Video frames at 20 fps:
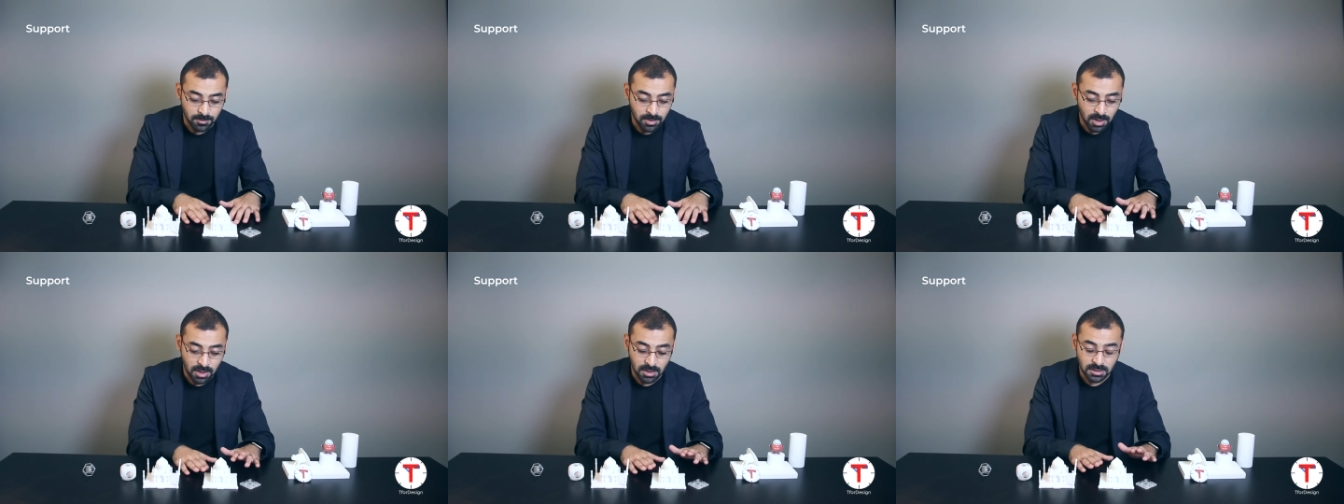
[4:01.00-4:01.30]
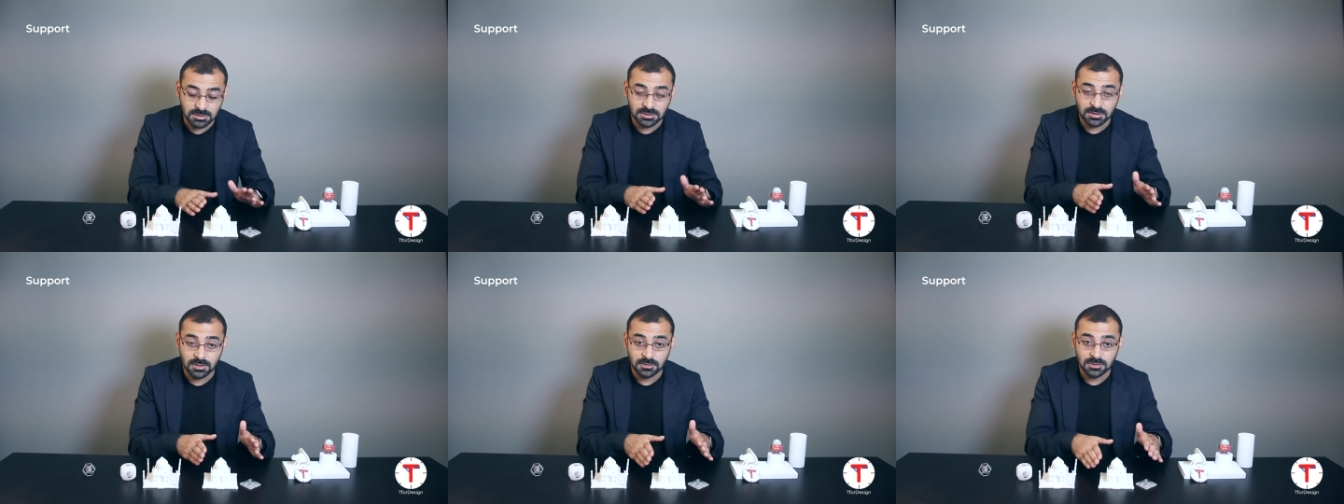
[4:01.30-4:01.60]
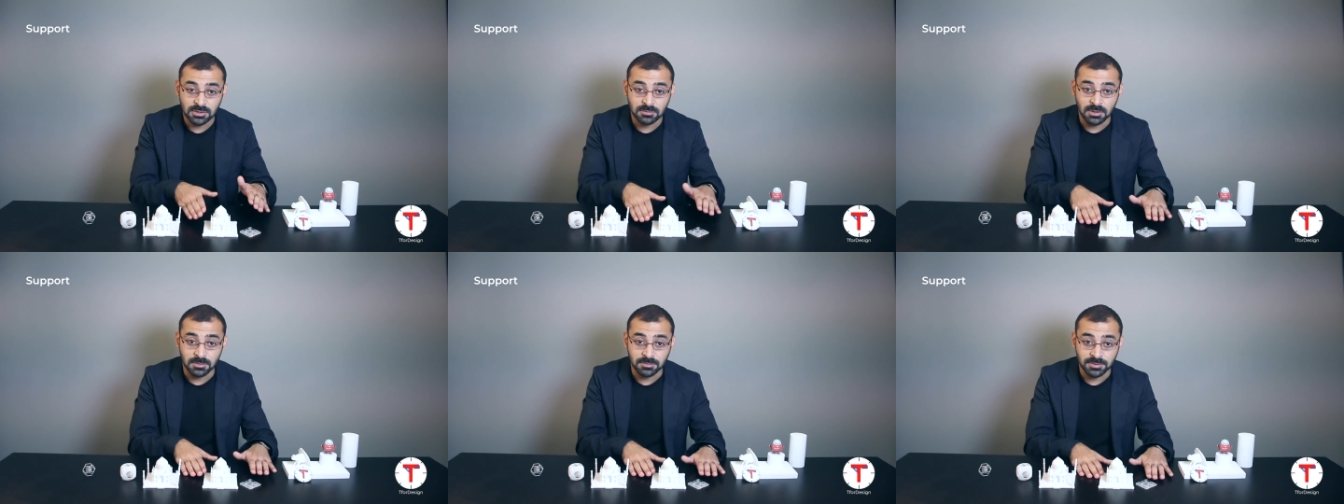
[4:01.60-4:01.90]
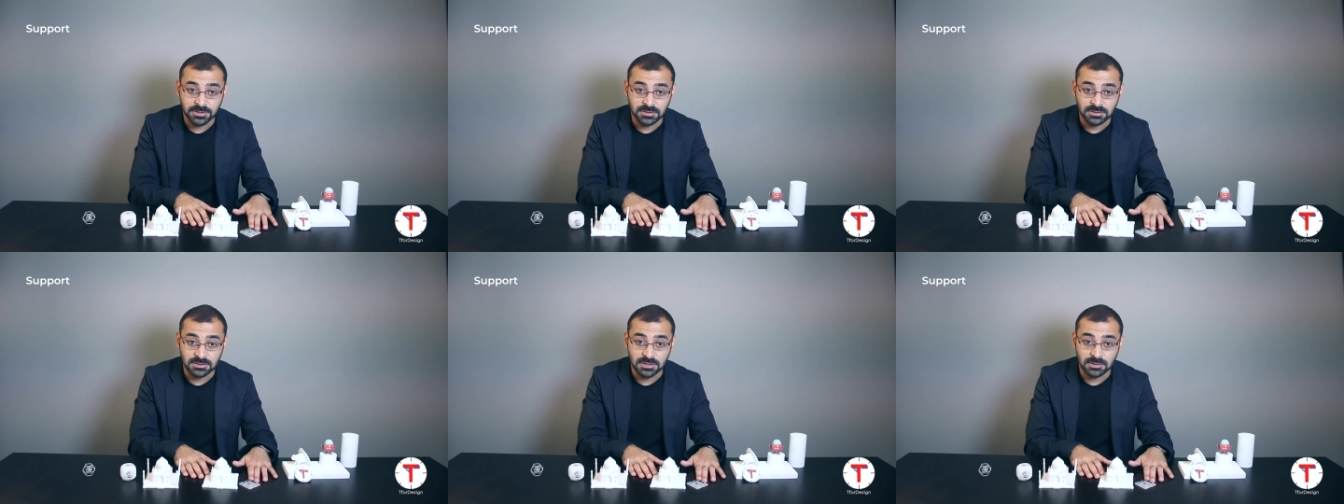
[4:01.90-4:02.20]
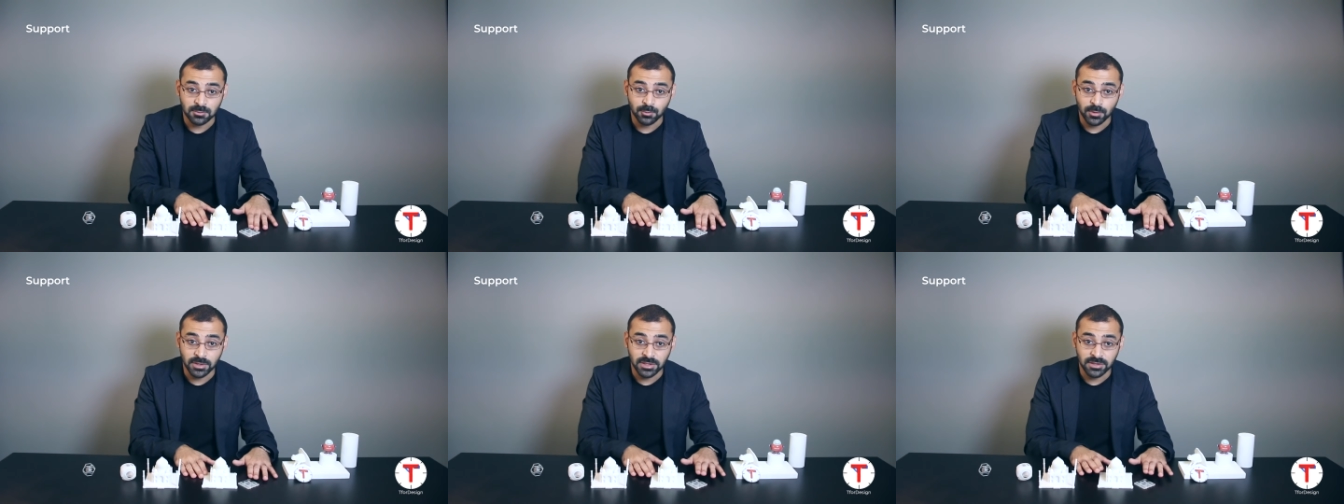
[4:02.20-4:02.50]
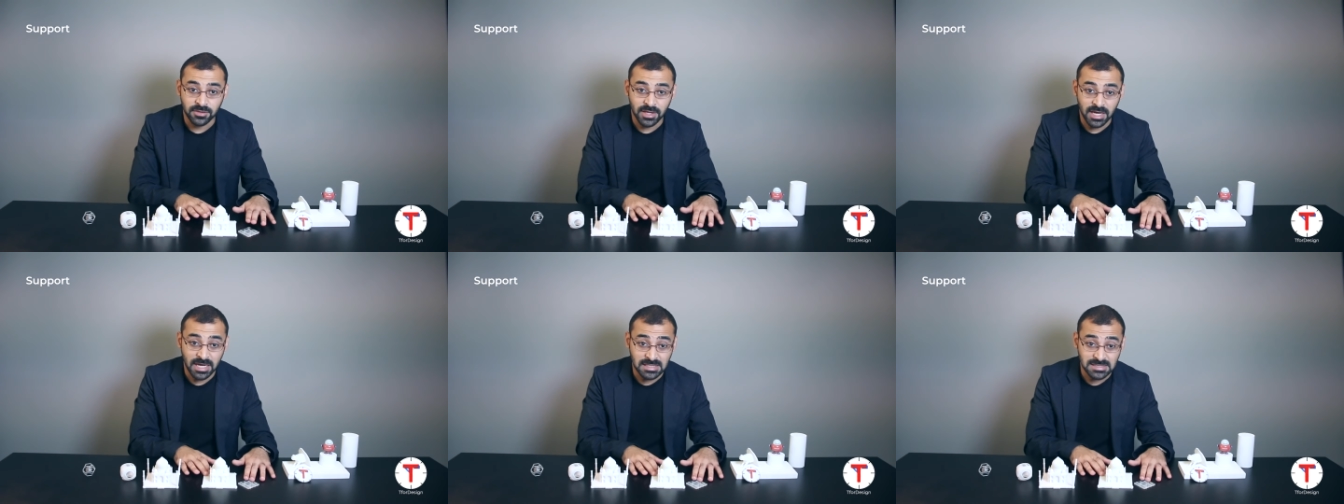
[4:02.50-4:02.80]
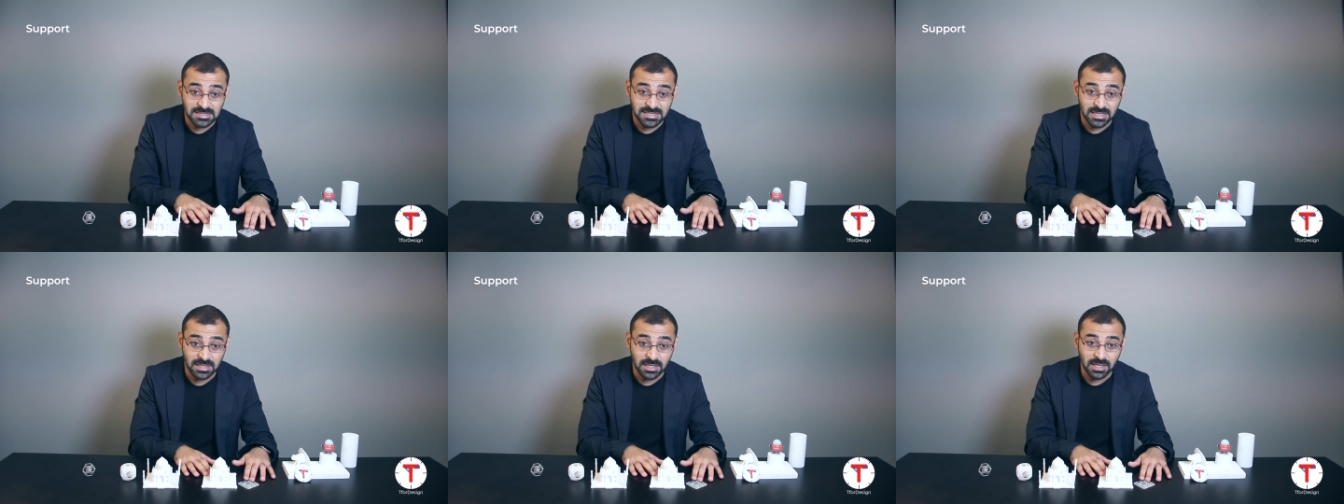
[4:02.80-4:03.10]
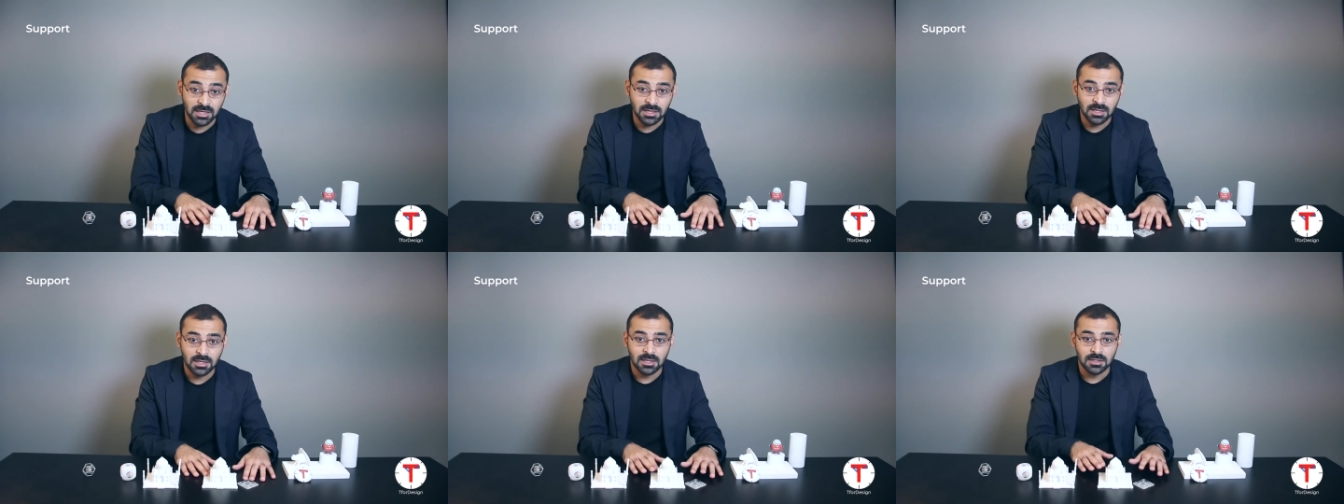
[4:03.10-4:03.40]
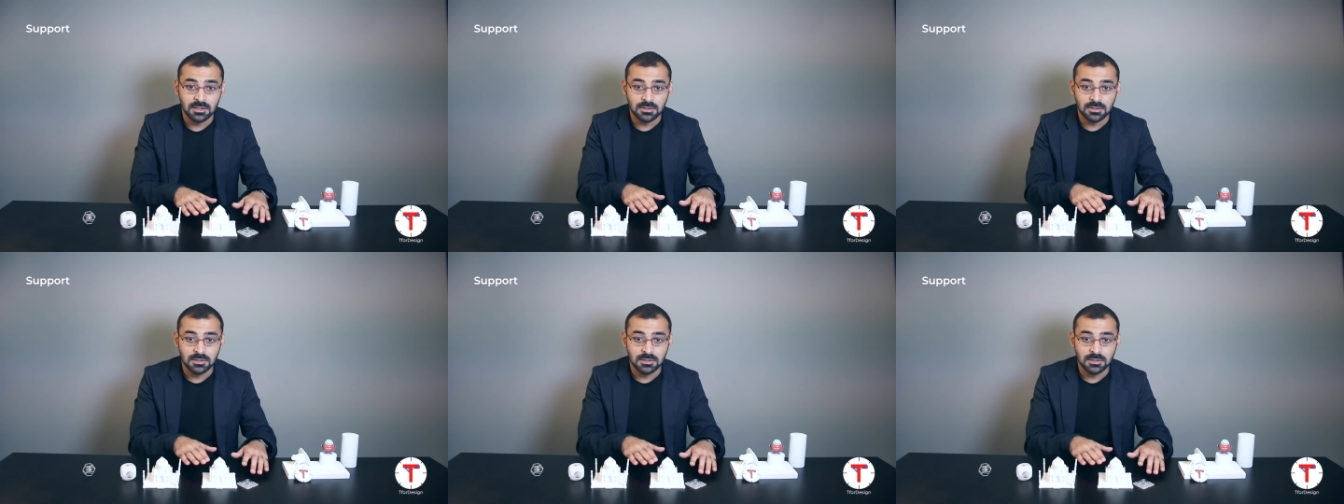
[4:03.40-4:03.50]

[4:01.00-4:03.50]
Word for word: a part to be printed with S L A,